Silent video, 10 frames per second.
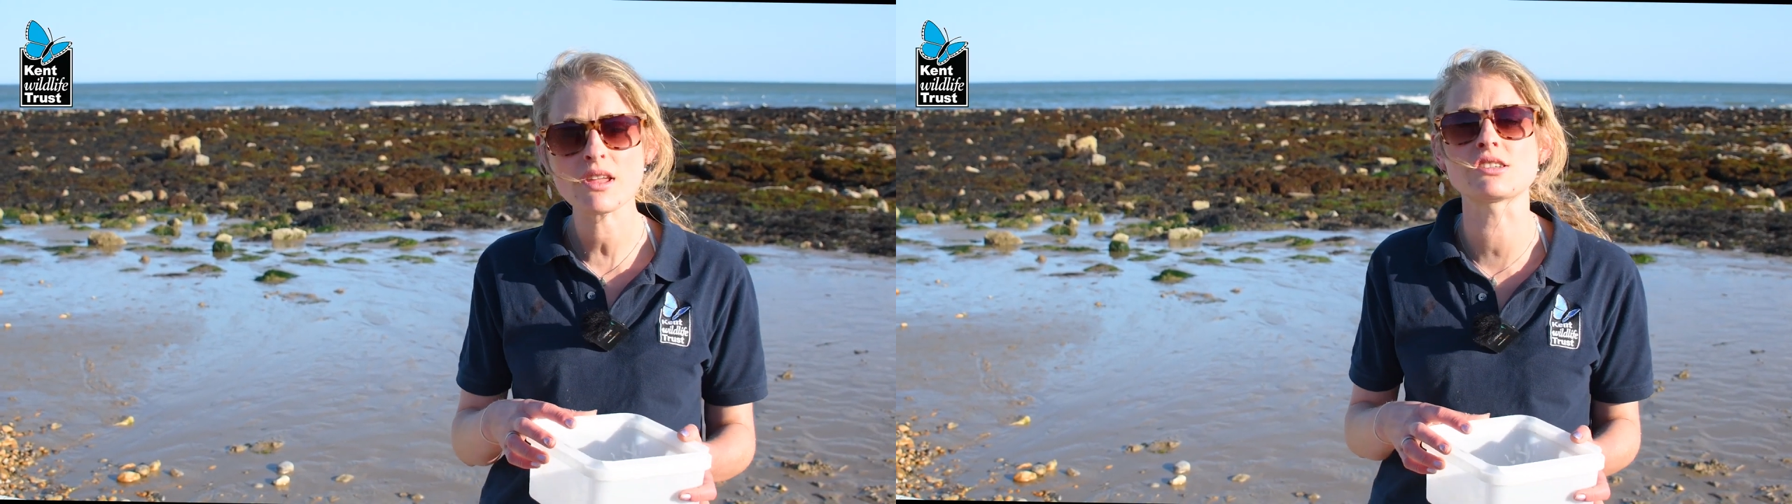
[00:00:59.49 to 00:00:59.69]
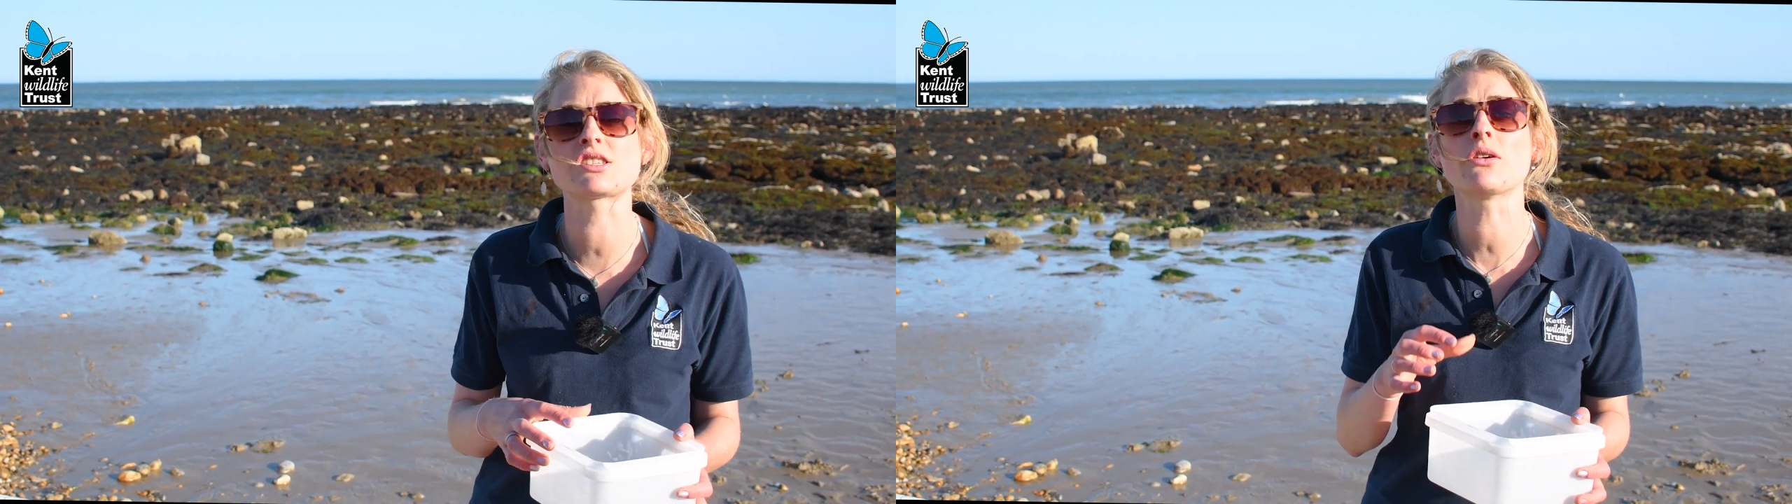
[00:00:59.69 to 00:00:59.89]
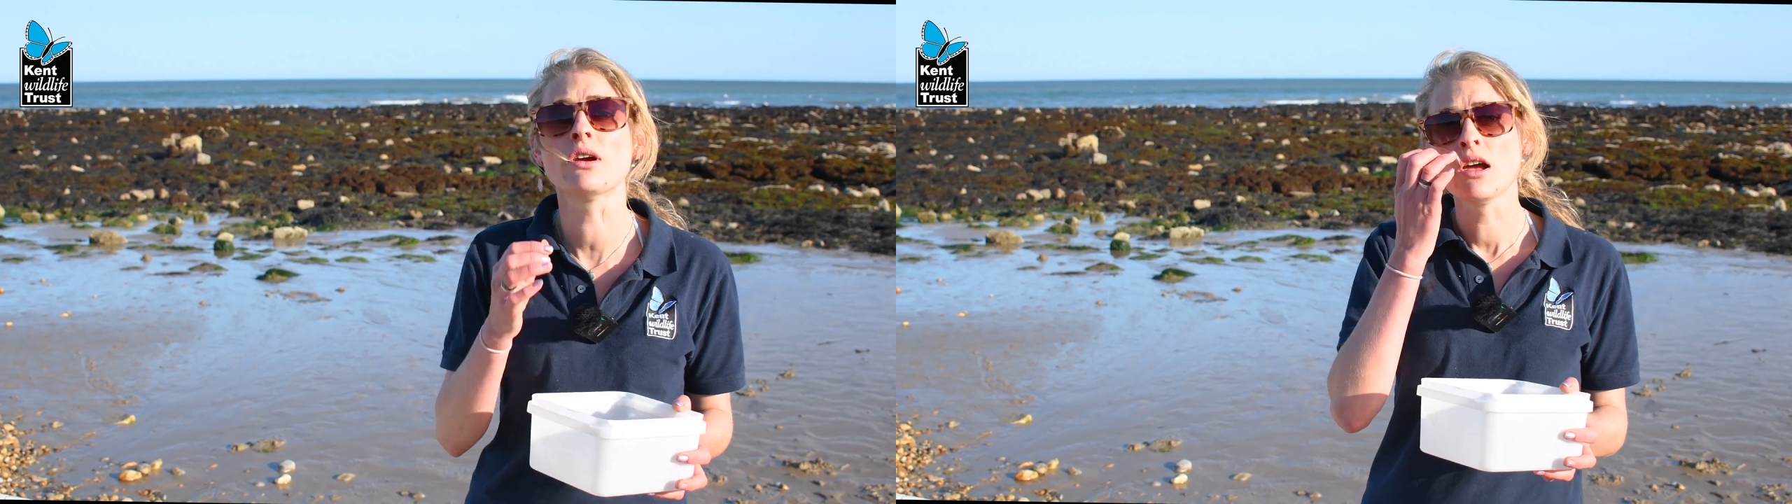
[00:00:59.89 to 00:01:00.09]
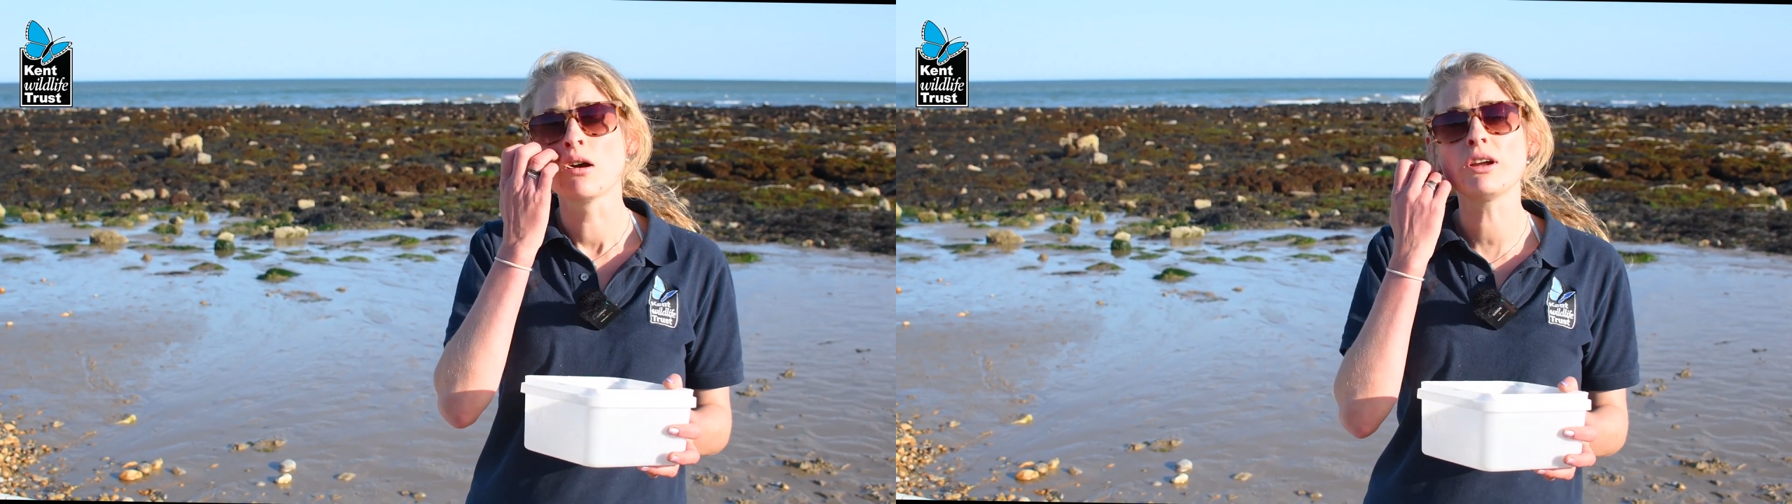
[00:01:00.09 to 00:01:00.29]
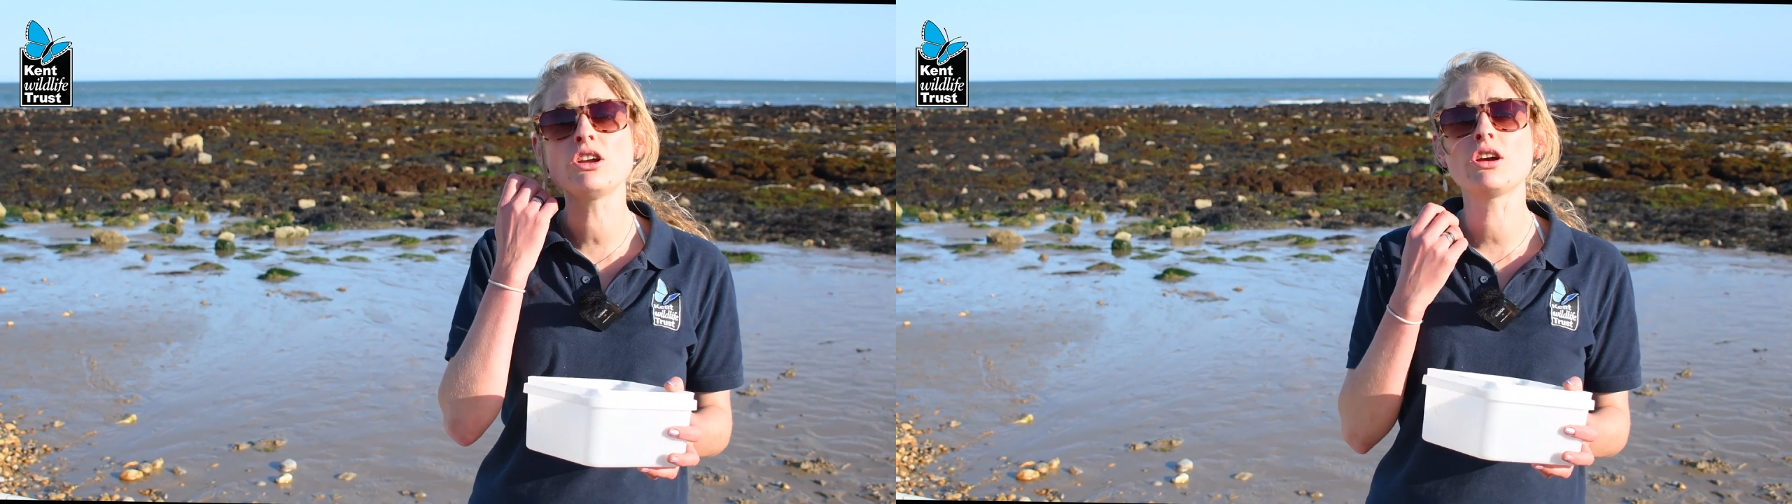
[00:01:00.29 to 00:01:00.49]
So
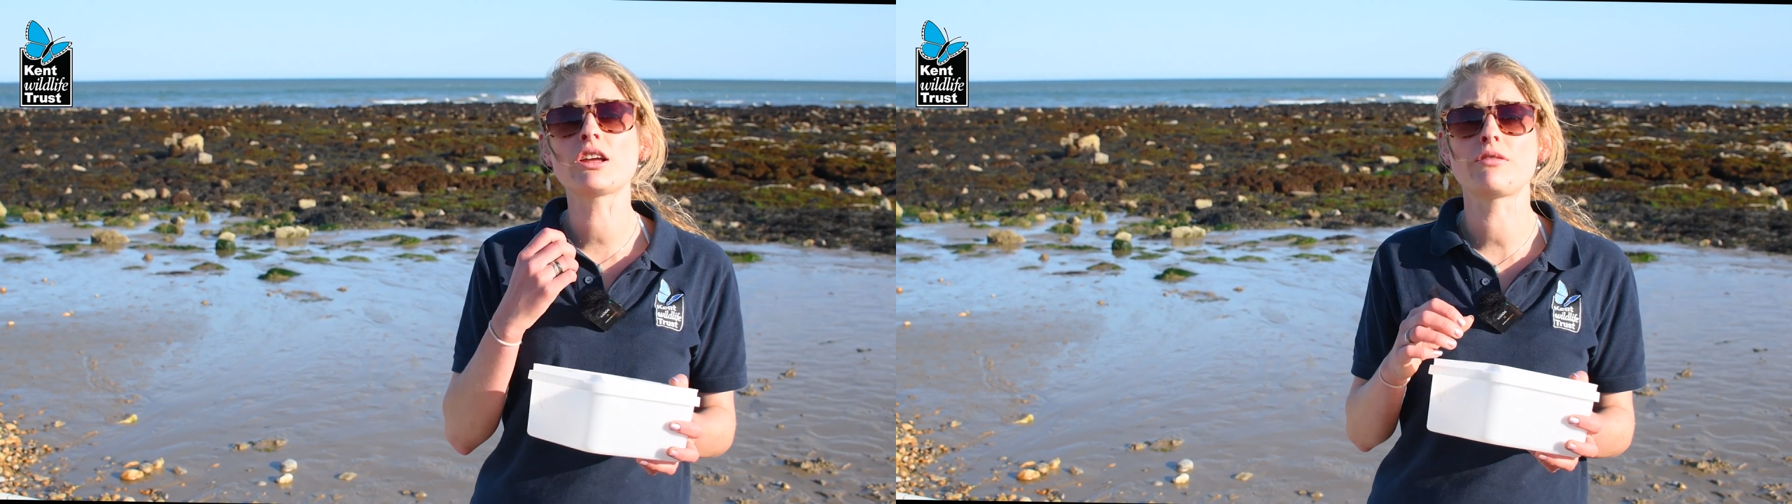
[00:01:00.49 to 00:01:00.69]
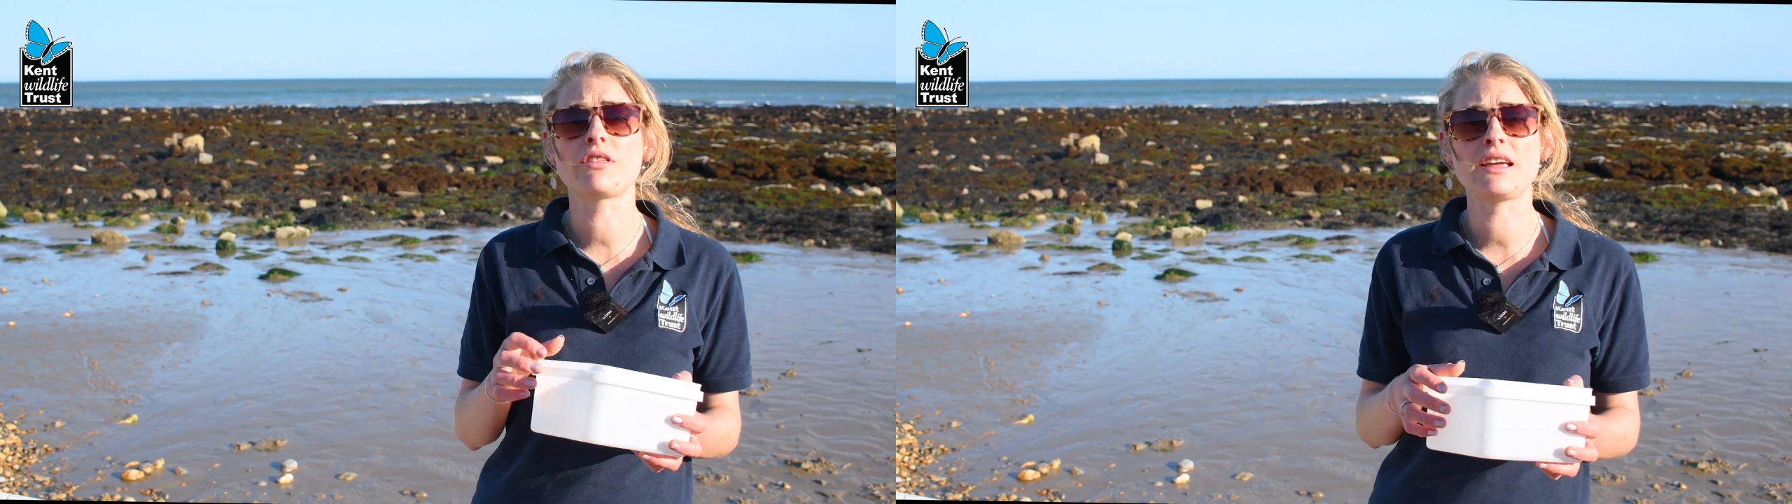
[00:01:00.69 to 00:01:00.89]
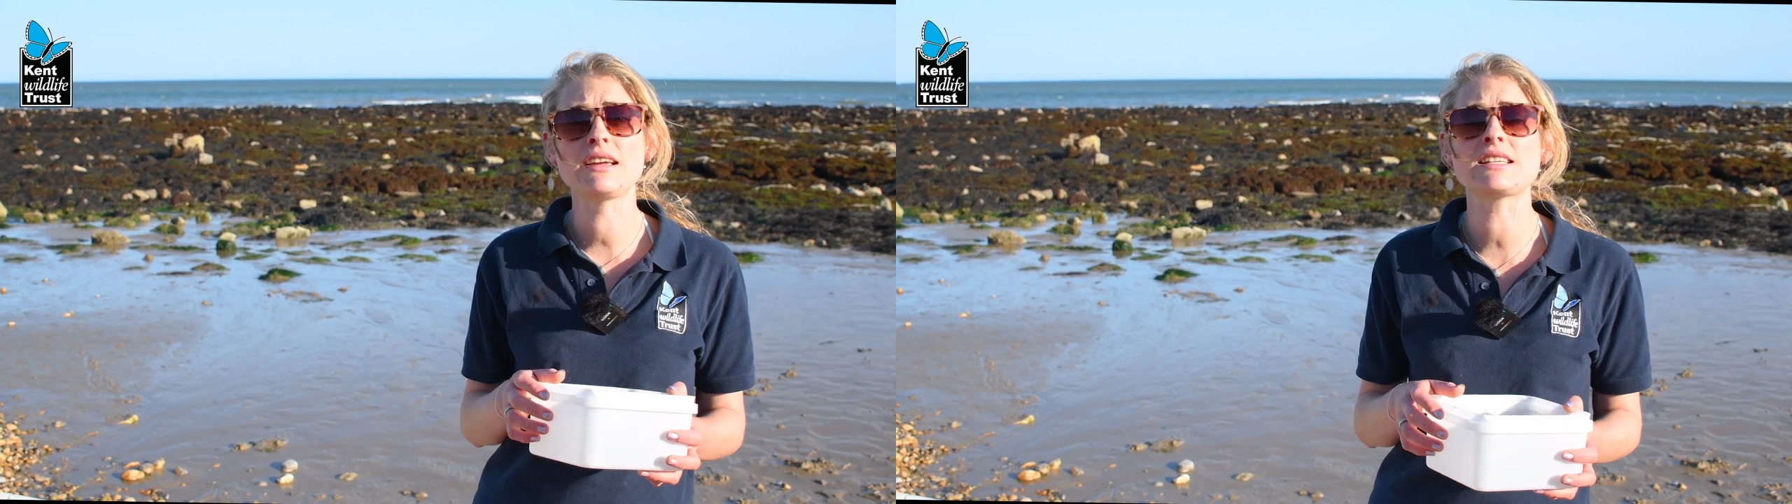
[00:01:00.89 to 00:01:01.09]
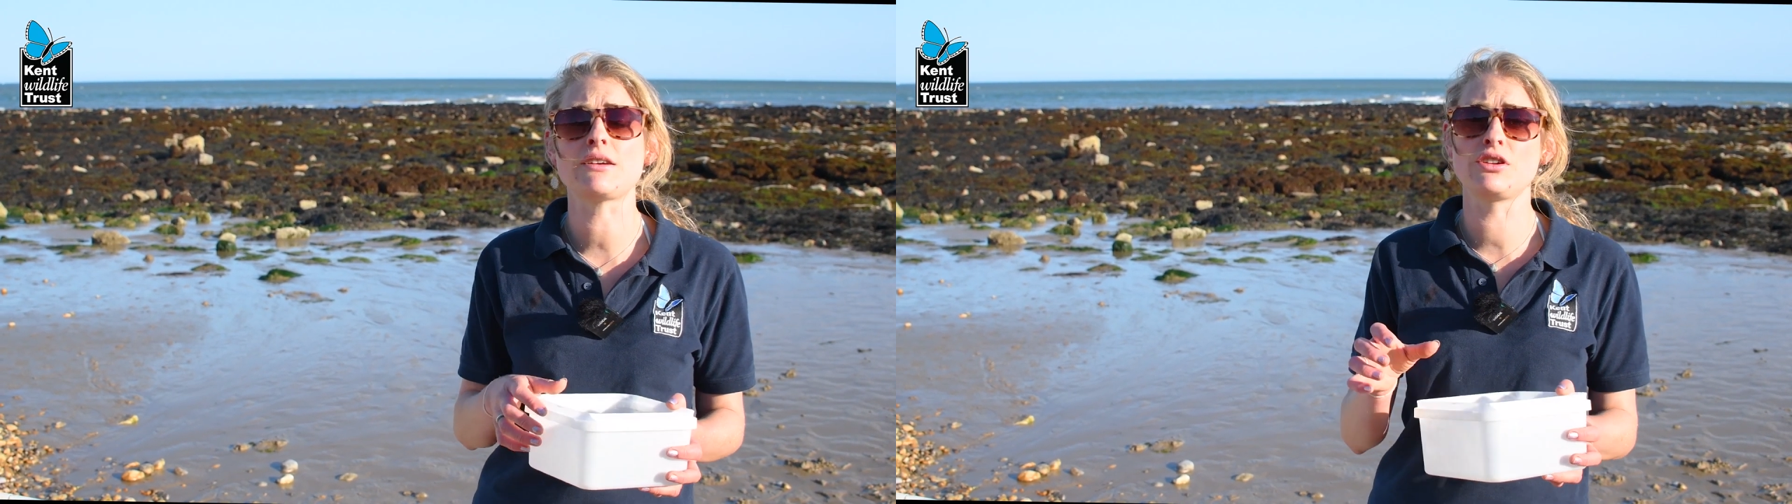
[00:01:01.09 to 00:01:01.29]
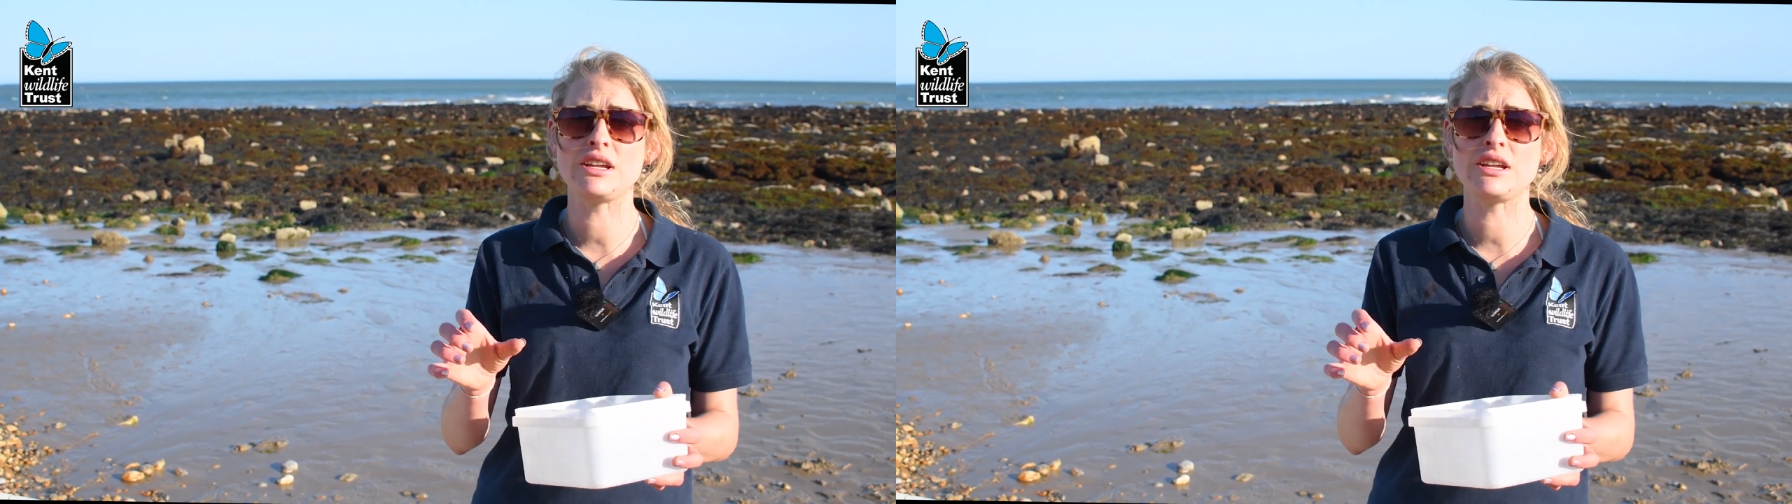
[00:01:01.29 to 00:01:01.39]
when you're looking for things, if you